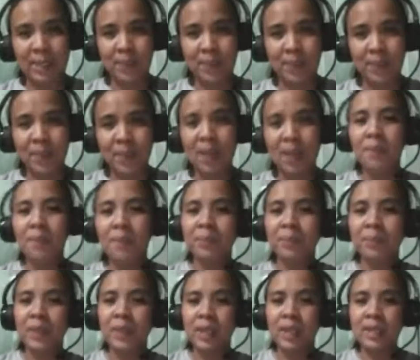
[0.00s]
Okay?
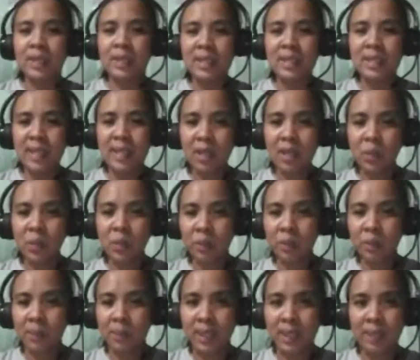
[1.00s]
The second would
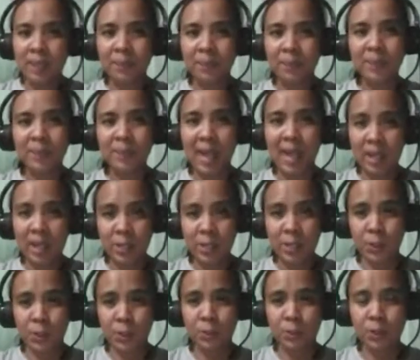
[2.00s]
be
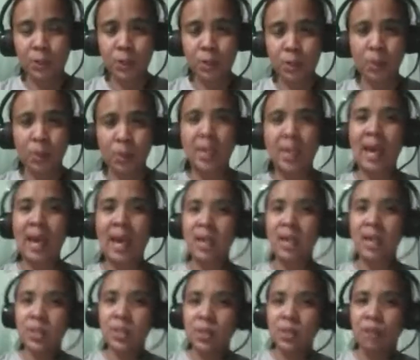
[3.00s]
attitude. So the
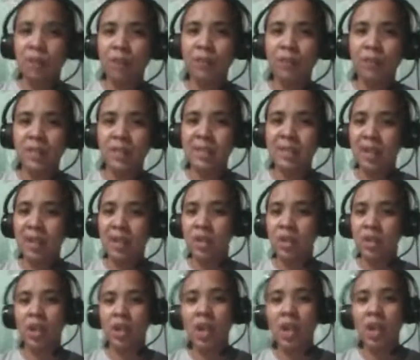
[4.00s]
attitude of the
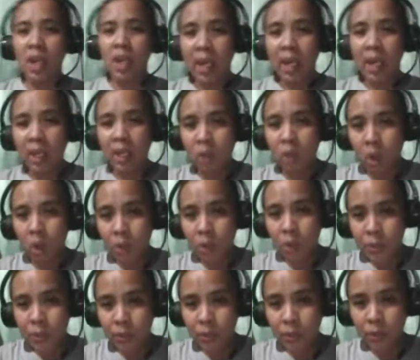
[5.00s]
sender and
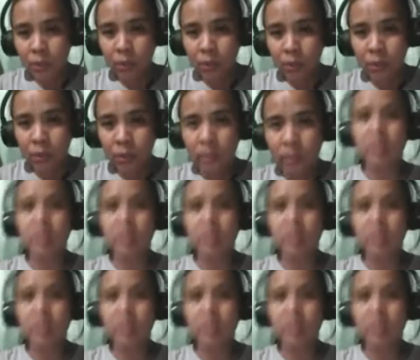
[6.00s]
also the